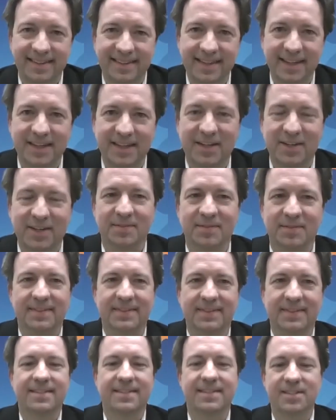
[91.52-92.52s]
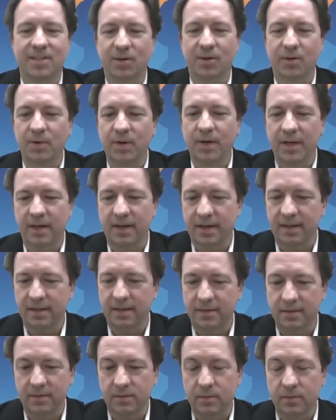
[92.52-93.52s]
Thank you. So, uh,
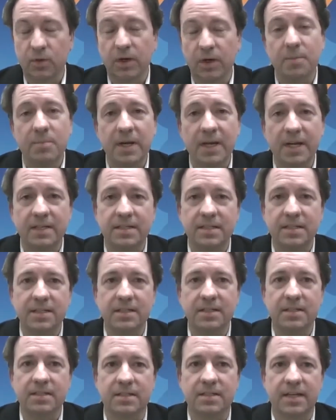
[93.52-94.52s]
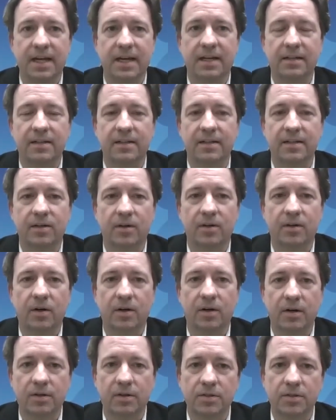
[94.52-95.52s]
what it means is that there
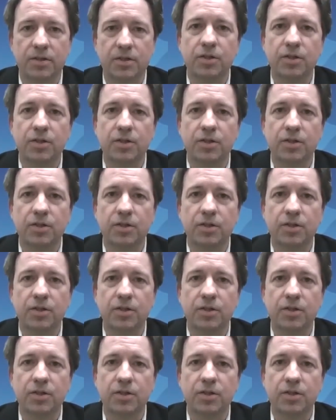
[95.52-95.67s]
are